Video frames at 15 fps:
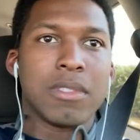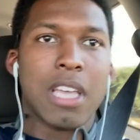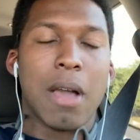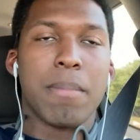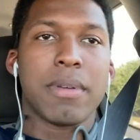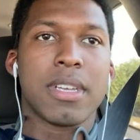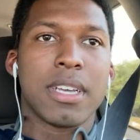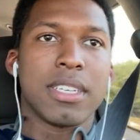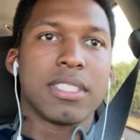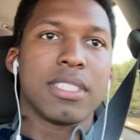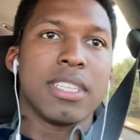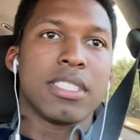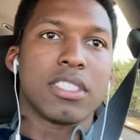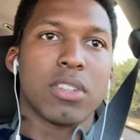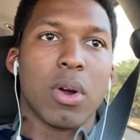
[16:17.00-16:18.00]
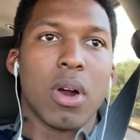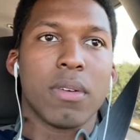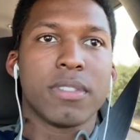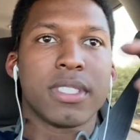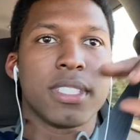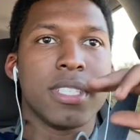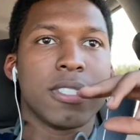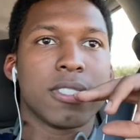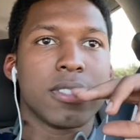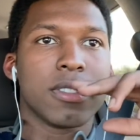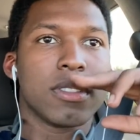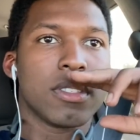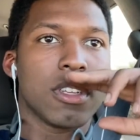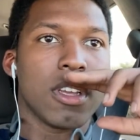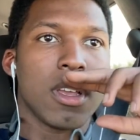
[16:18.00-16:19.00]
because it's harvest season,
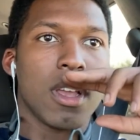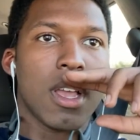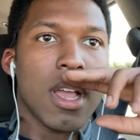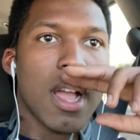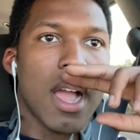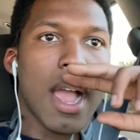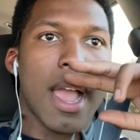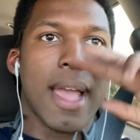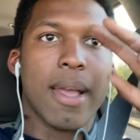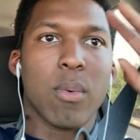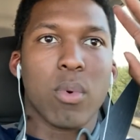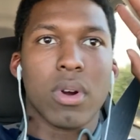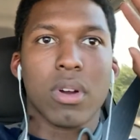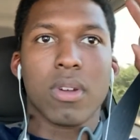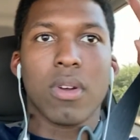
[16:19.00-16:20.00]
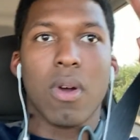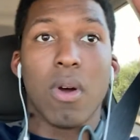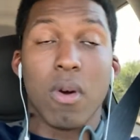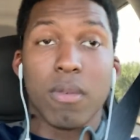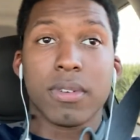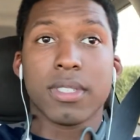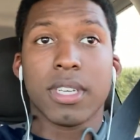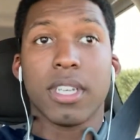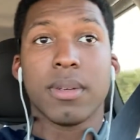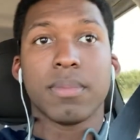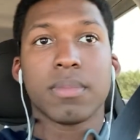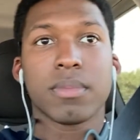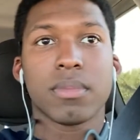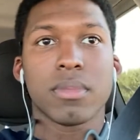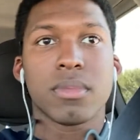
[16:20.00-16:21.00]
I work overtime.
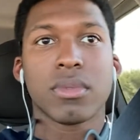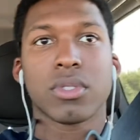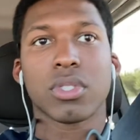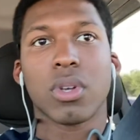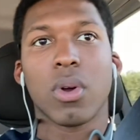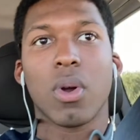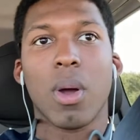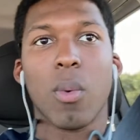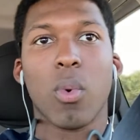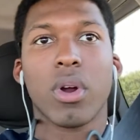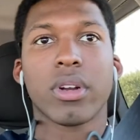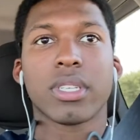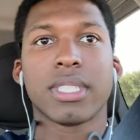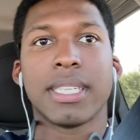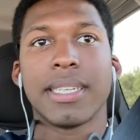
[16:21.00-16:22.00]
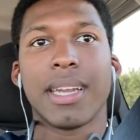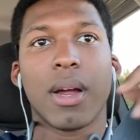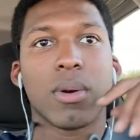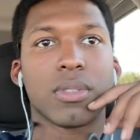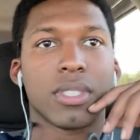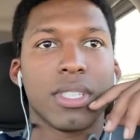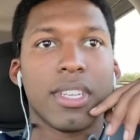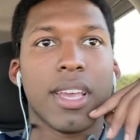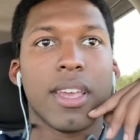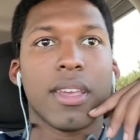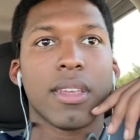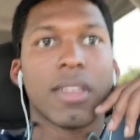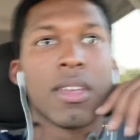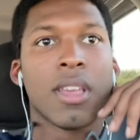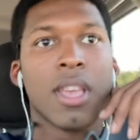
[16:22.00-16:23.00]
So I work 10 hours a day.
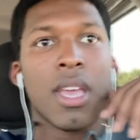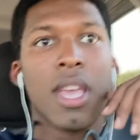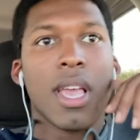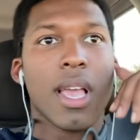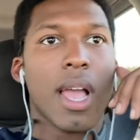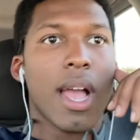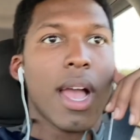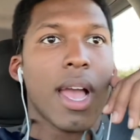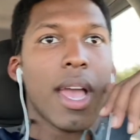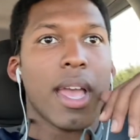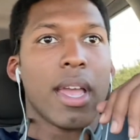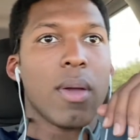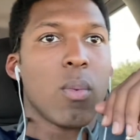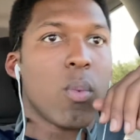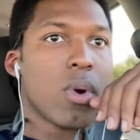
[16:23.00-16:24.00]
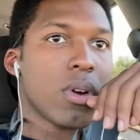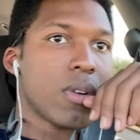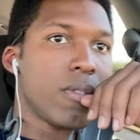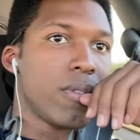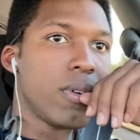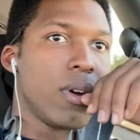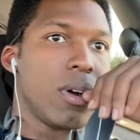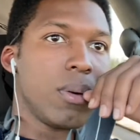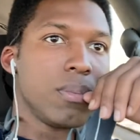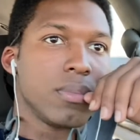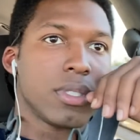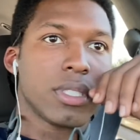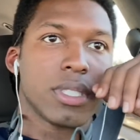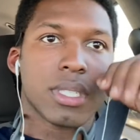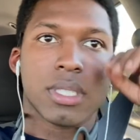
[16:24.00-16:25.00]
I work from
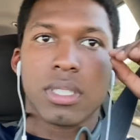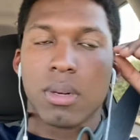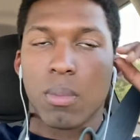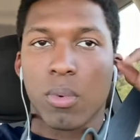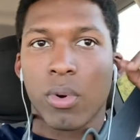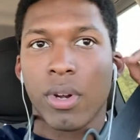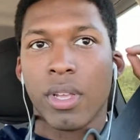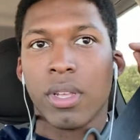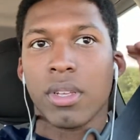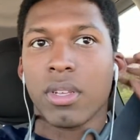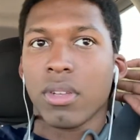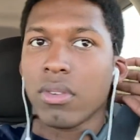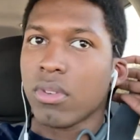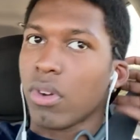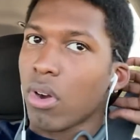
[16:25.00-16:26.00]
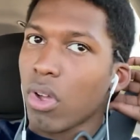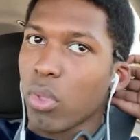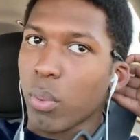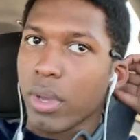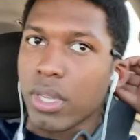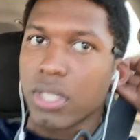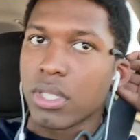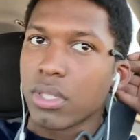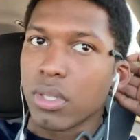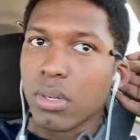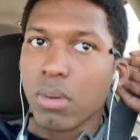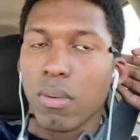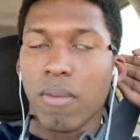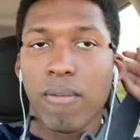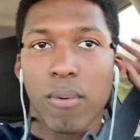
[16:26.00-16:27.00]
6 in the morning all the way
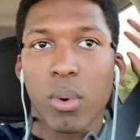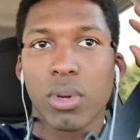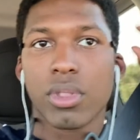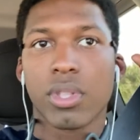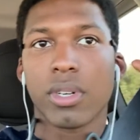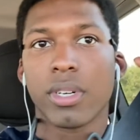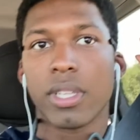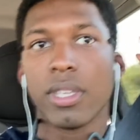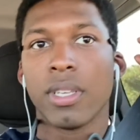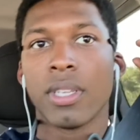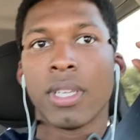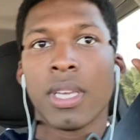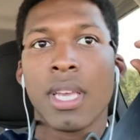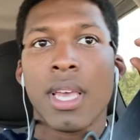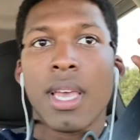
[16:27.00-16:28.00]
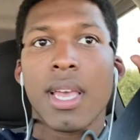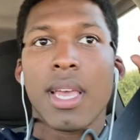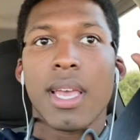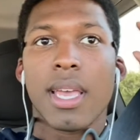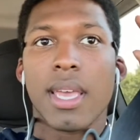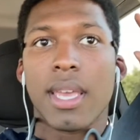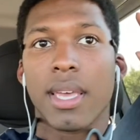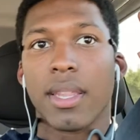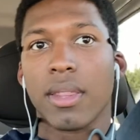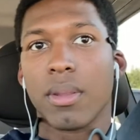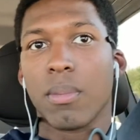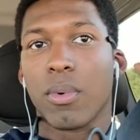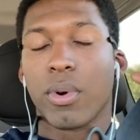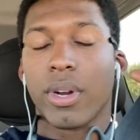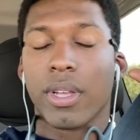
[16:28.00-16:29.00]
till 4:30 in the
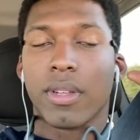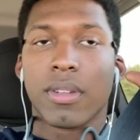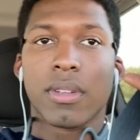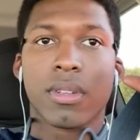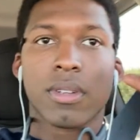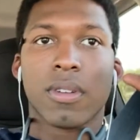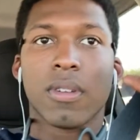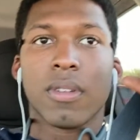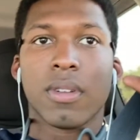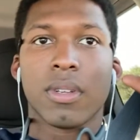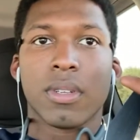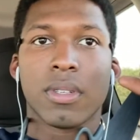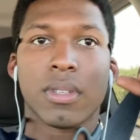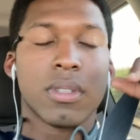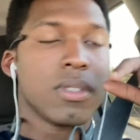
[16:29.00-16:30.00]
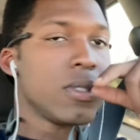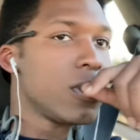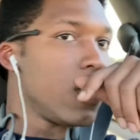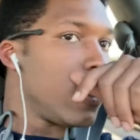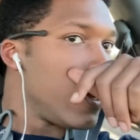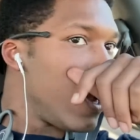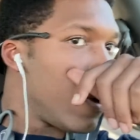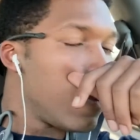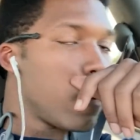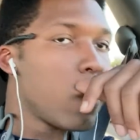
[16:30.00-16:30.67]
morning. So yeah,